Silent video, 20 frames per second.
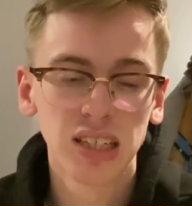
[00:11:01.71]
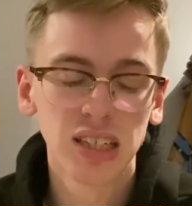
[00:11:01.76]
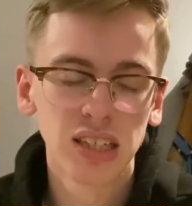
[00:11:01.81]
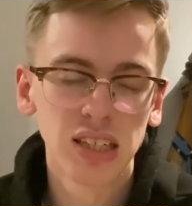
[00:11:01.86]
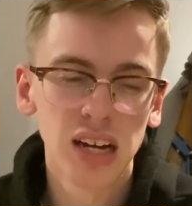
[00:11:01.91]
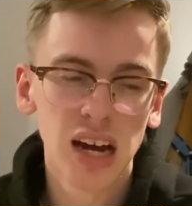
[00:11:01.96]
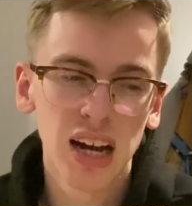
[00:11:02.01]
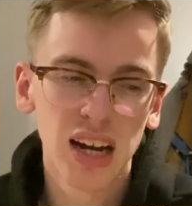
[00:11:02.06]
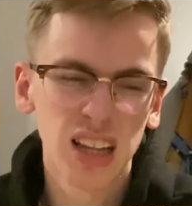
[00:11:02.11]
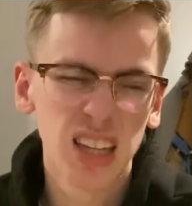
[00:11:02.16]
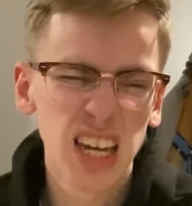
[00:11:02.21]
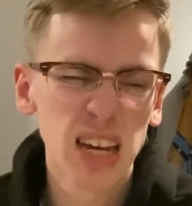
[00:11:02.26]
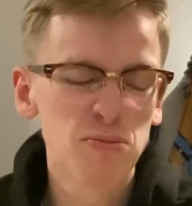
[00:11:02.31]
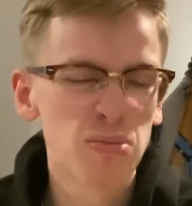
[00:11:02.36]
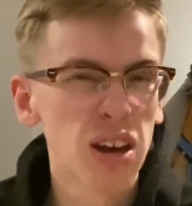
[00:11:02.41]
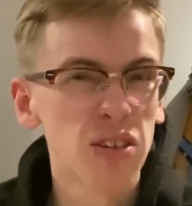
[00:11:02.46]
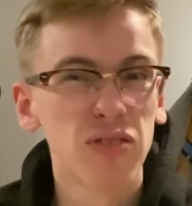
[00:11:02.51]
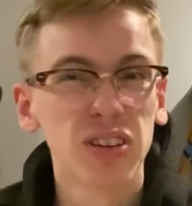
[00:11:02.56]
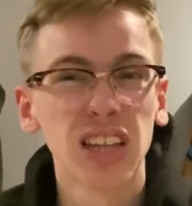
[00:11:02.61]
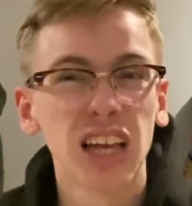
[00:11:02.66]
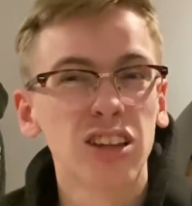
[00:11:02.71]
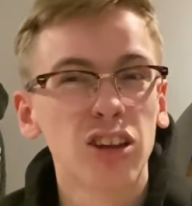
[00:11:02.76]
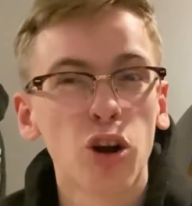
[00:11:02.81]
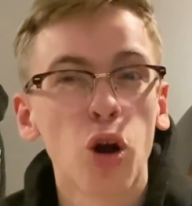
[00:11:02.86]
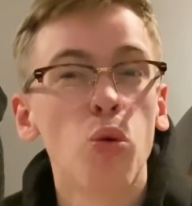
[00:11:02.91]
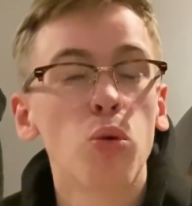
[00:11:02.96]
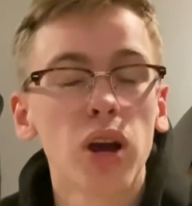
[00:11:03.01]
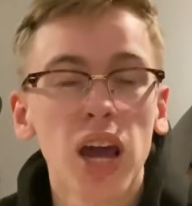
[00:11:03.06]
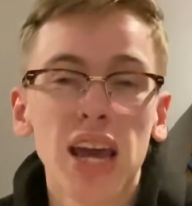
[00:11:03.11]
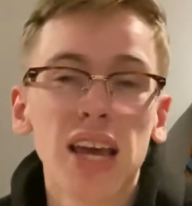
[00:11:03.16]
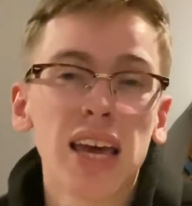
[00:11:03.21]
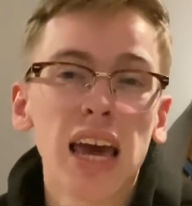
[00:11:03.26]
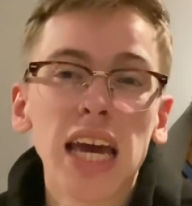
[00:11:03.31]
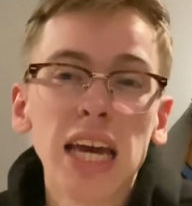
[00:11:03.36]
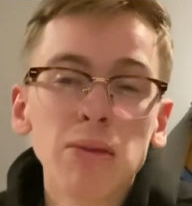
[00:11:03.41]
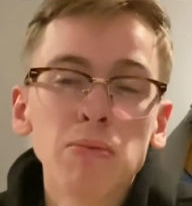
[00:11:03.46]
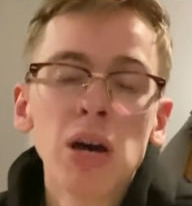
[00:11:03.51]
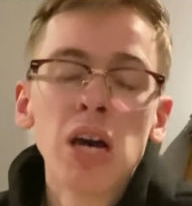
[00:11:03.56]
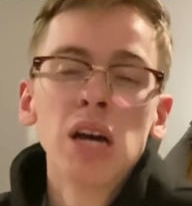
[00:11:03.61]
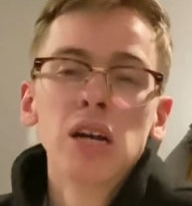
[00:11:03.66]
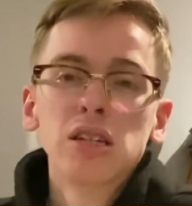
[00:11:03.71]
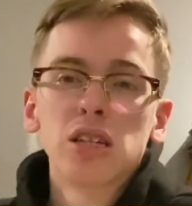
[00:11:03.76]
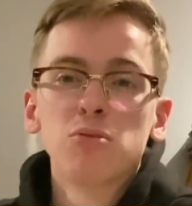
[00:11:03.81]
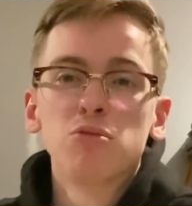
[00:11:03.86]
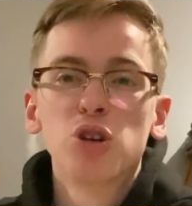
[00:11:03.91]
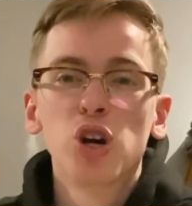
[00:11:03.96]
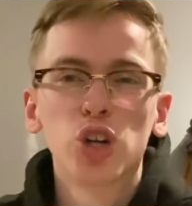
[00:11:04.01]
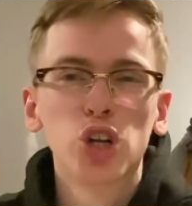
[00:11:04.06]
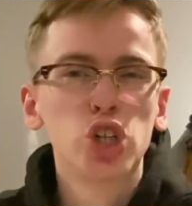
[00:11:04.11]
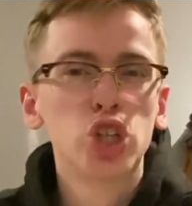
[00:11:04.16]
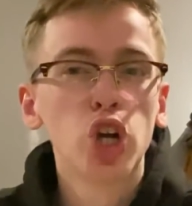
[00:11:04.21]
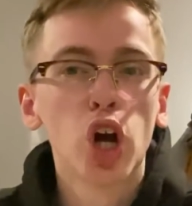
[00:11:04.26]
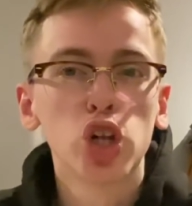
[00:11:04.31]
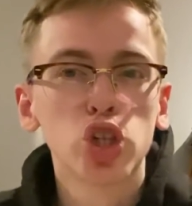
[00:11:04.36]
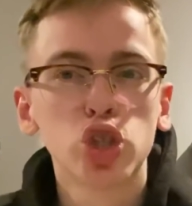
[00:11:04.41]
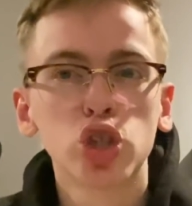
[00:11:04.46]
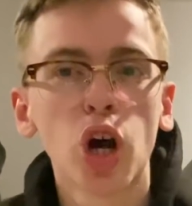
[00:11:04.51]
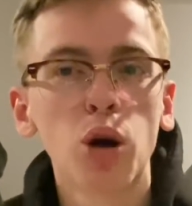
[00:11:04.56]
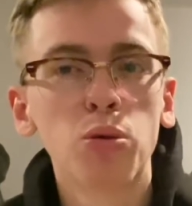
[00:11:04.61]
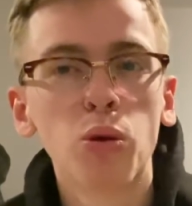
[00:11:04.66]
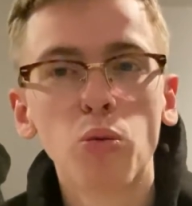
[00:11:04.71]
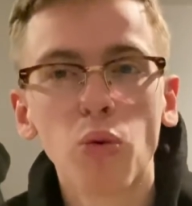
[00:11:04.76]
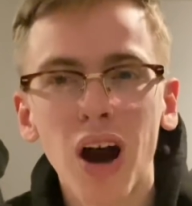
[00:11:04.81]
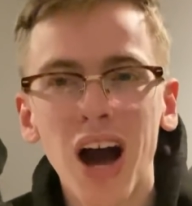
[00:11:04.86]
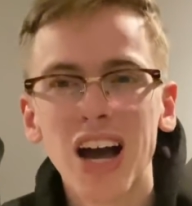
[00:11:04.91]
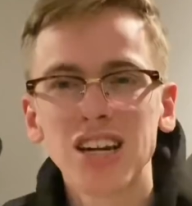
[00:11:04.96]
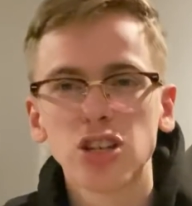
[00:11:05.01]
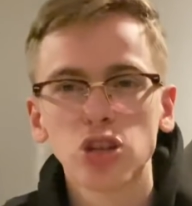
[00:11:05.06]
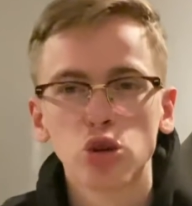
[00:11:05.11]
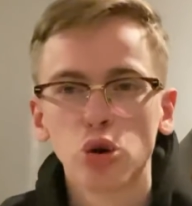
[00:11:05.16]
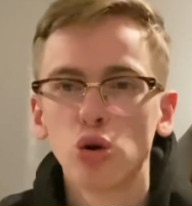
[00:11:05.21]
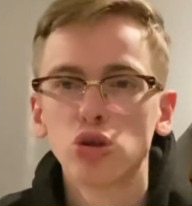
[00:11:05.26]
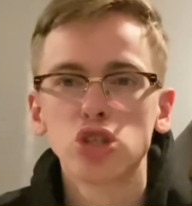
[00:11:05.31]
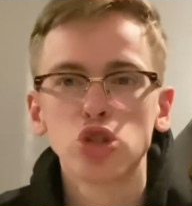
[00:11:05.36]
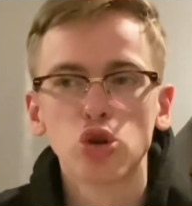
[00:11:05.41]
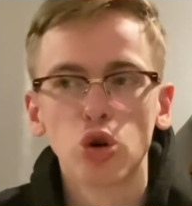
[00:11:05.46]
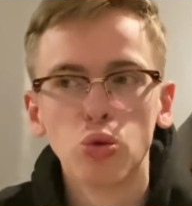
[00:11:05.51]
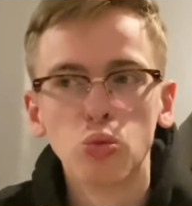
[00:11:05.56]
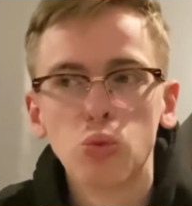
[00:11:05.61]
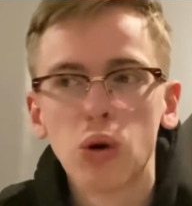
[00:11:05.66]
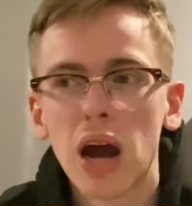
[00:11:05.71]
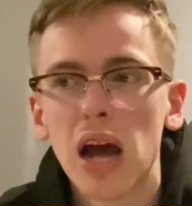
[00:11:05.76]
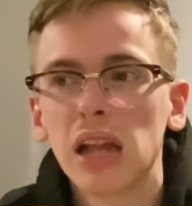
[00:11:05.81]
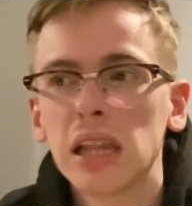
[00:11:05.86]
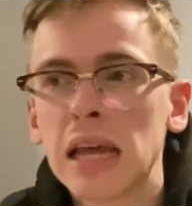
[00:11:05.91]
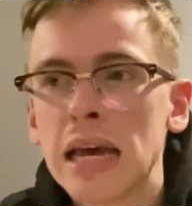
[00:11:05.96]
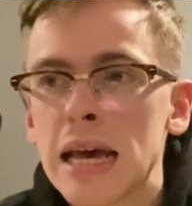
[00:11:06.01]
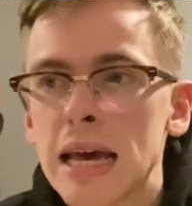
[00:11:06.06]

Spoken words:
And I think Pickford had an okay game, to be honest. Shot stopping wise, I thought he done well.